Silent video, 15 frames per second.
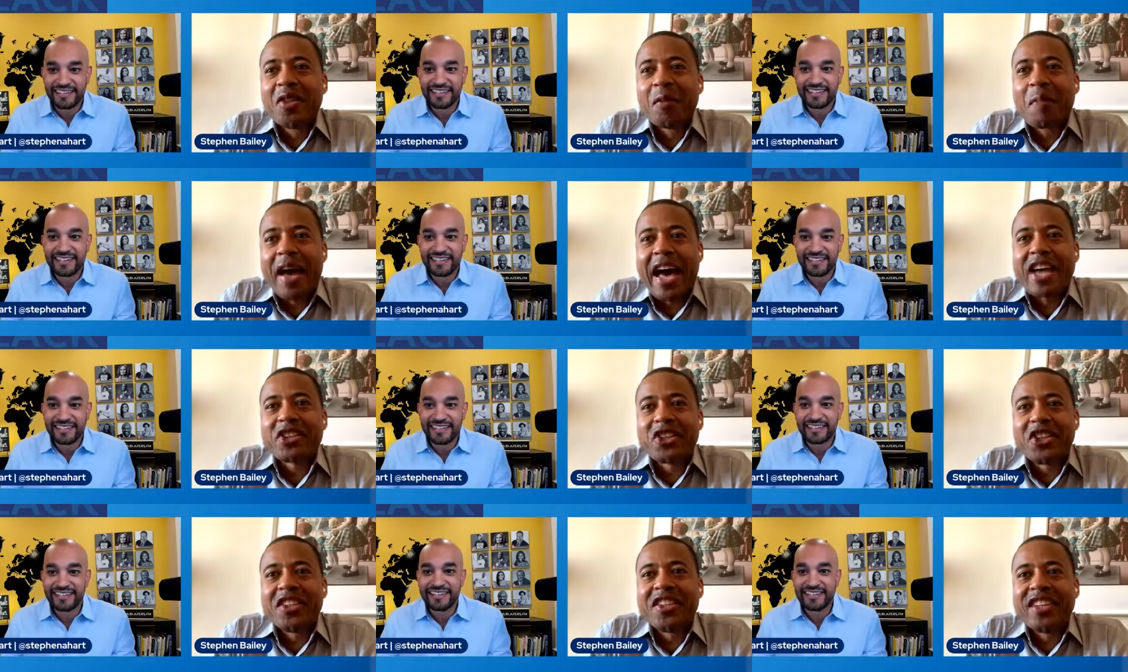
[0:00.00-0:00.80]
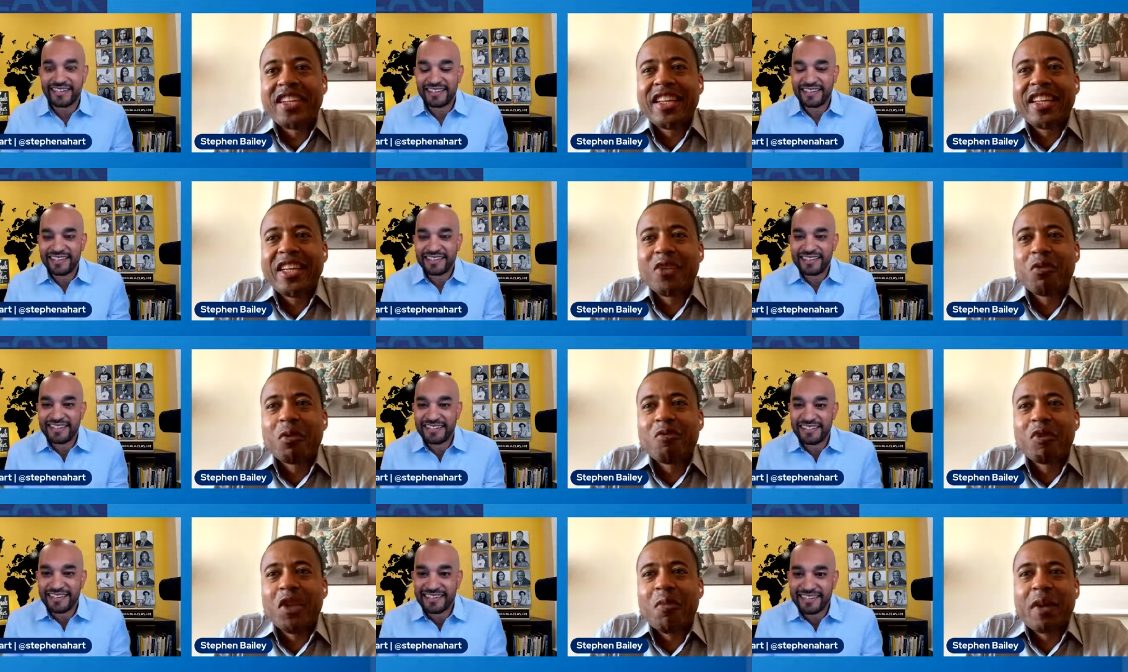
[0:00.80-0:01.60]
Speaker 1: the passion
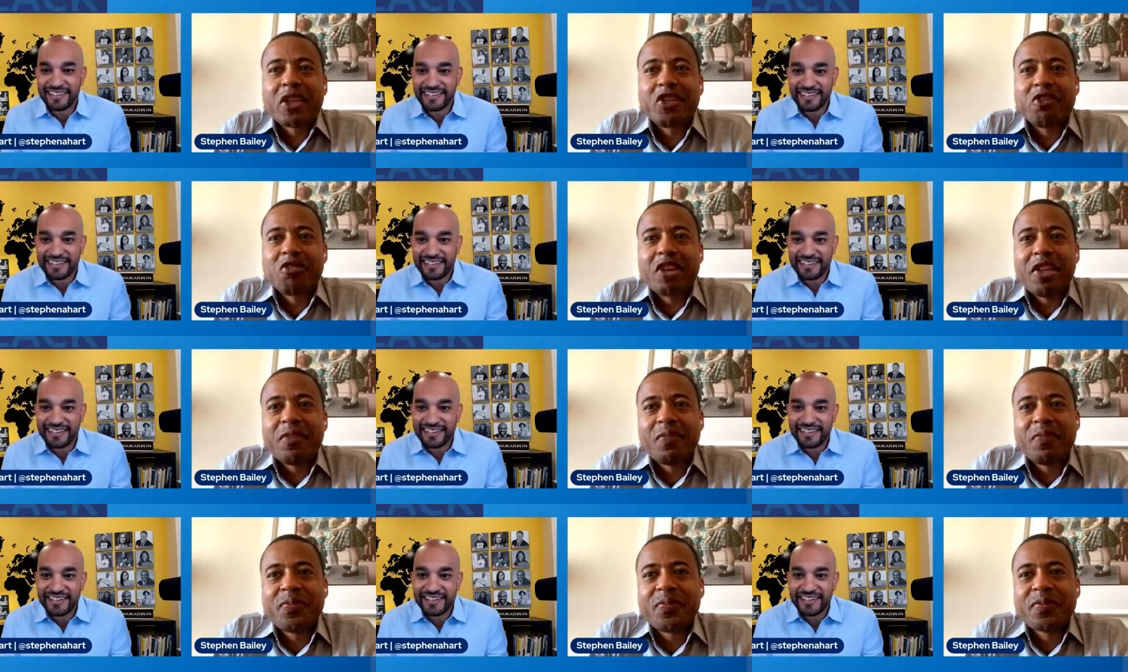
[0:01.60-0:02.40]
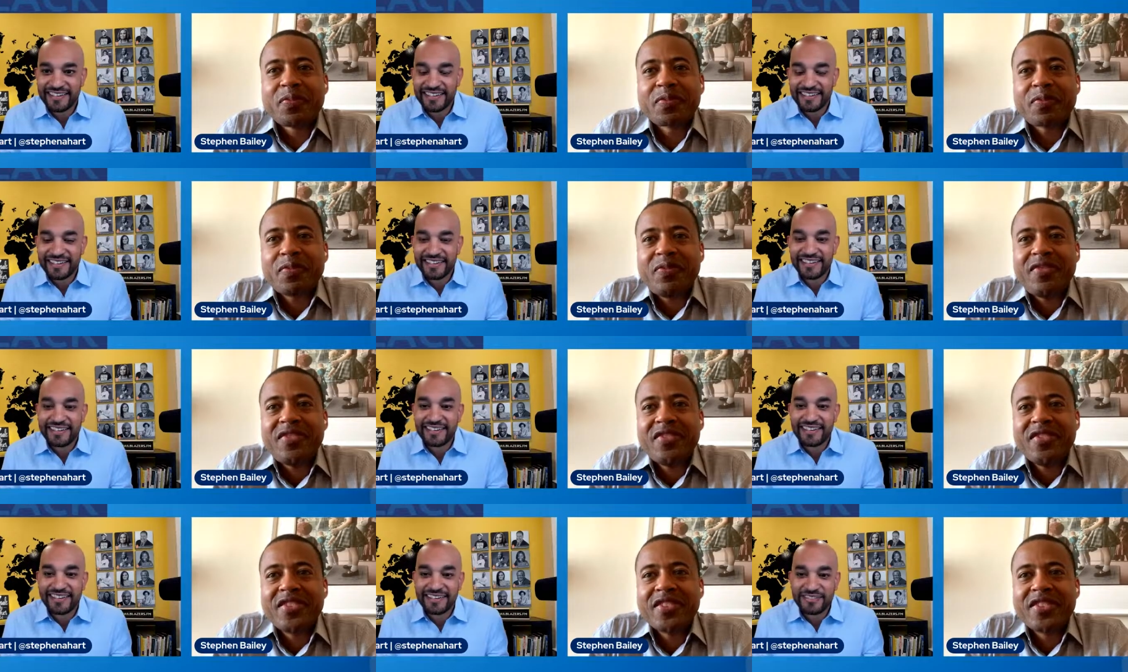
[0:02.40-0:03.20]
is what really makes you great.
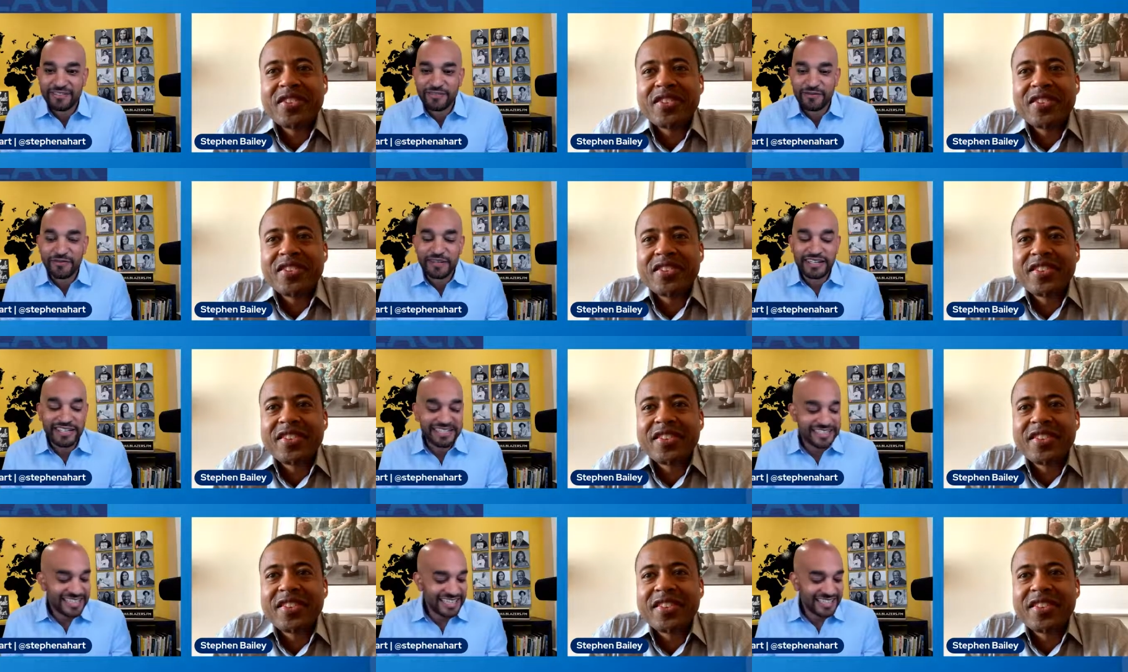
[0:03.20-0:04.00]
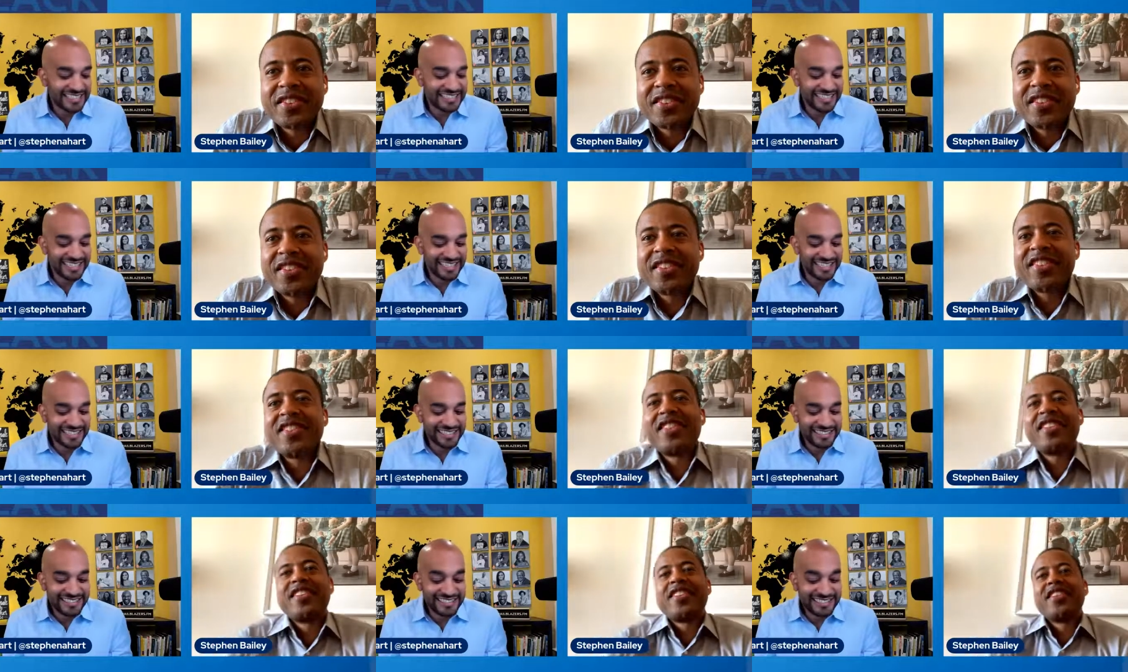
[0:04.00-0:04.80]

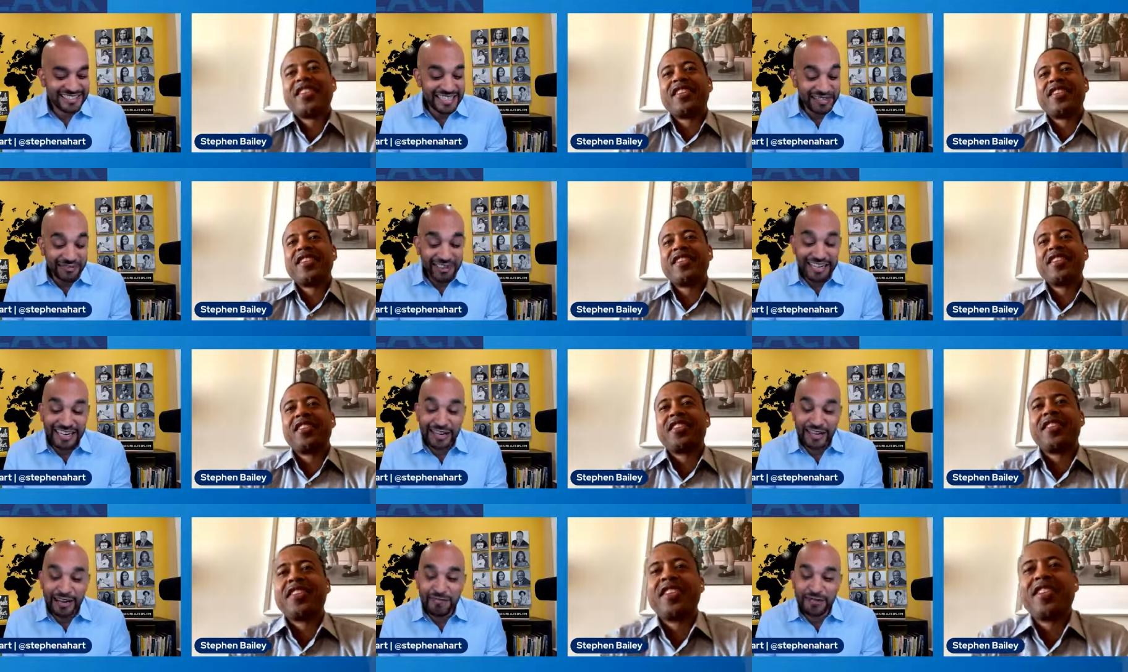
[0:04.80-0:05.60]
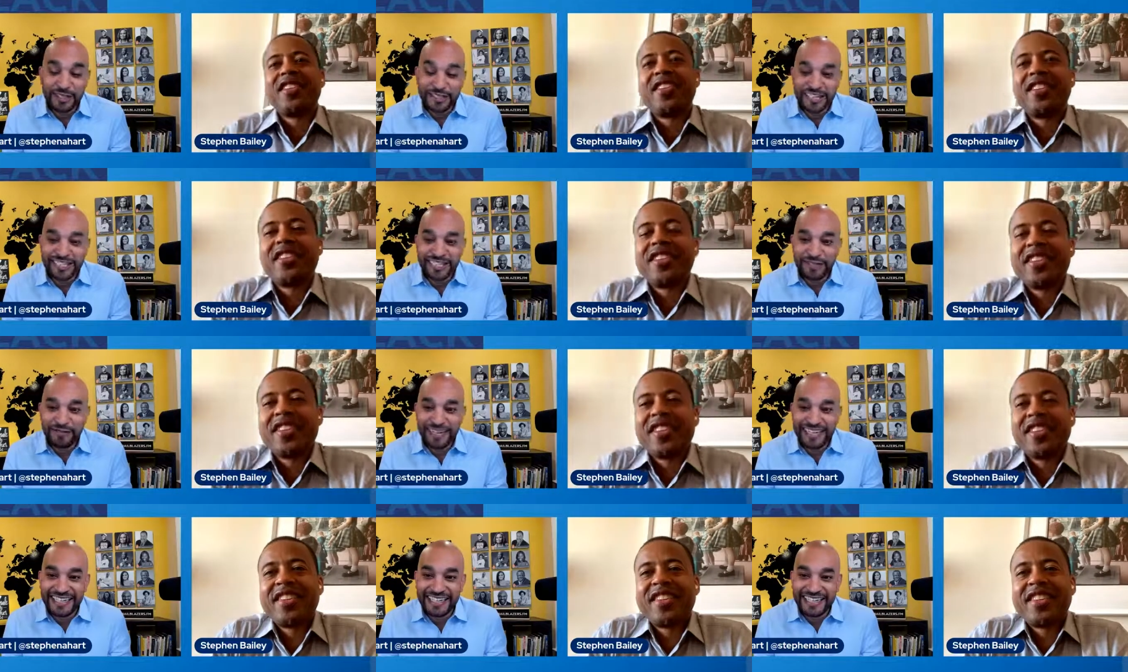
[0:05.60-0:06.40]
Speaker 2: Fantastic. Stephen, I appreciate you,
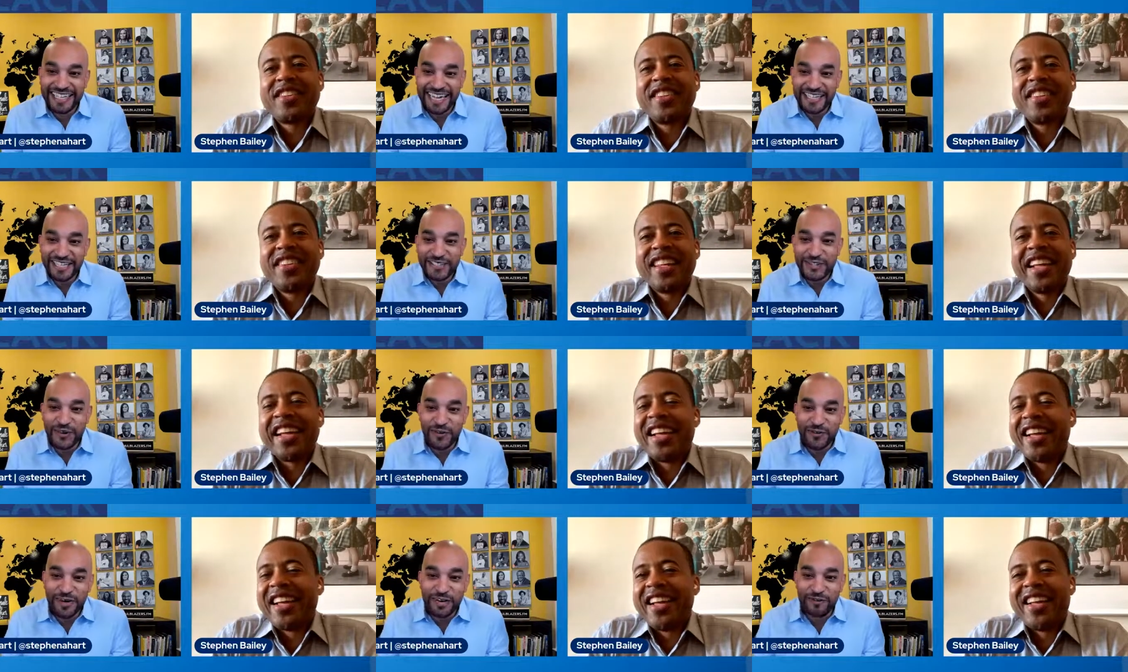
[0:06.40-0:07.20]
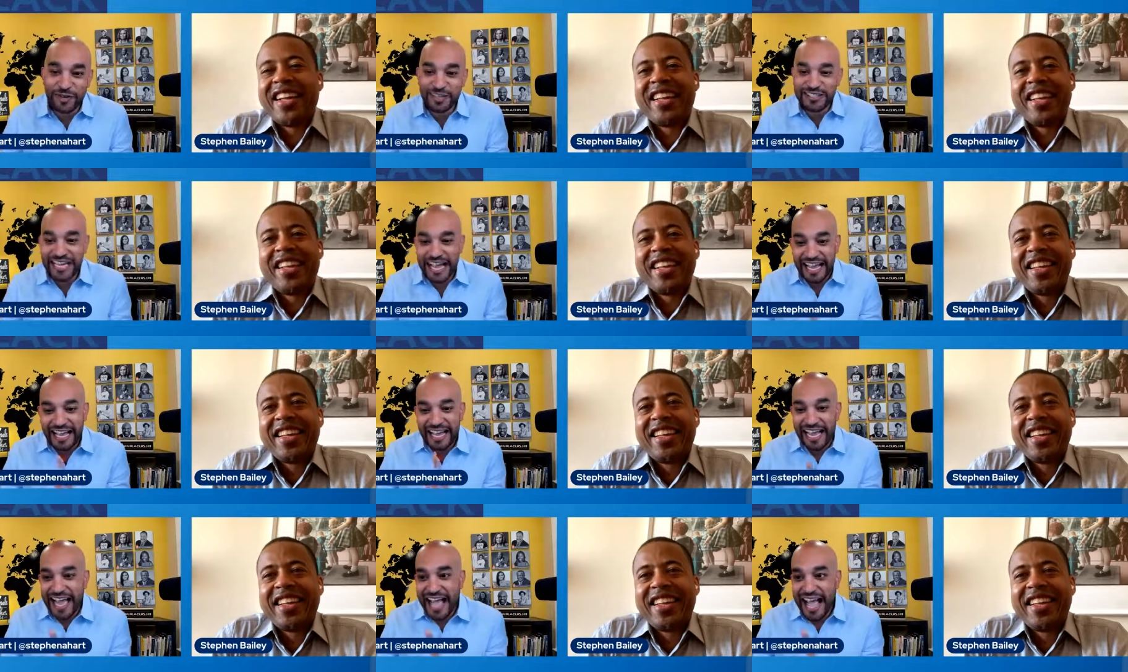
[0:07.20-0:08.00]
man. Thank you so very much.
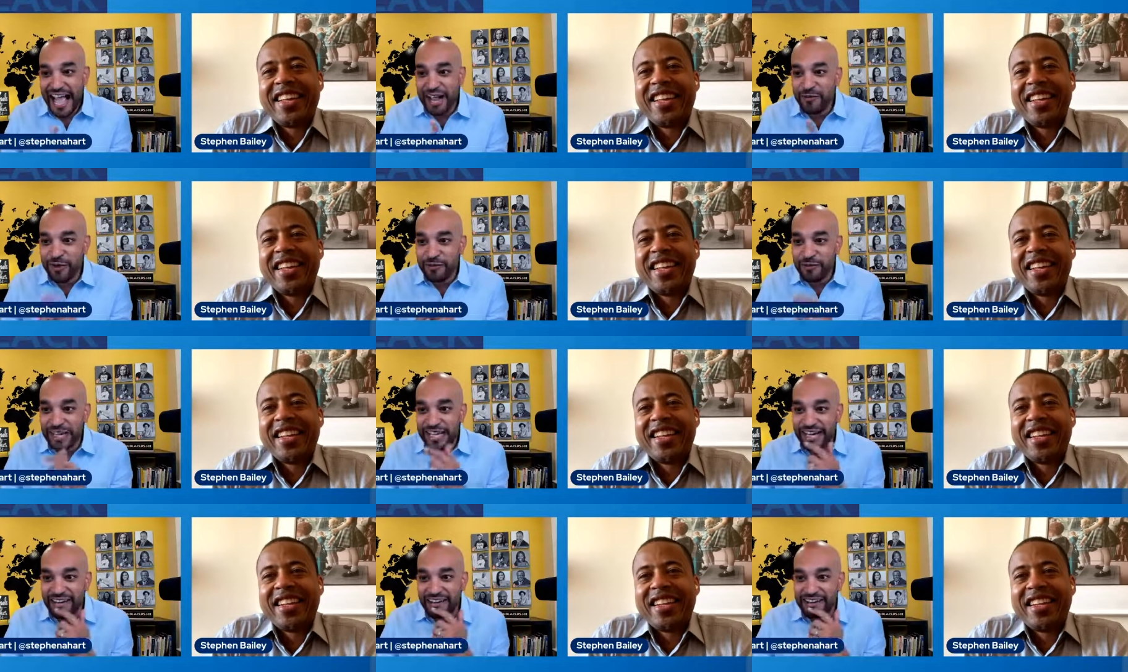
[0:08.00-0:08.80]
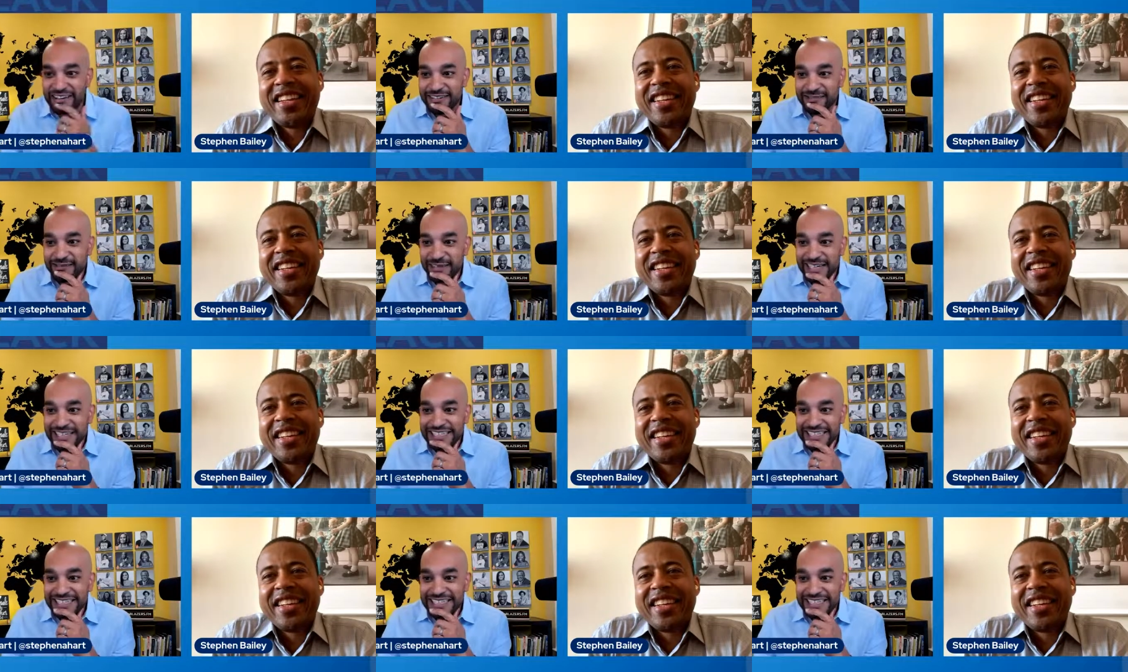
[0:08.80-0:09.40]
Hang, hang with me here for a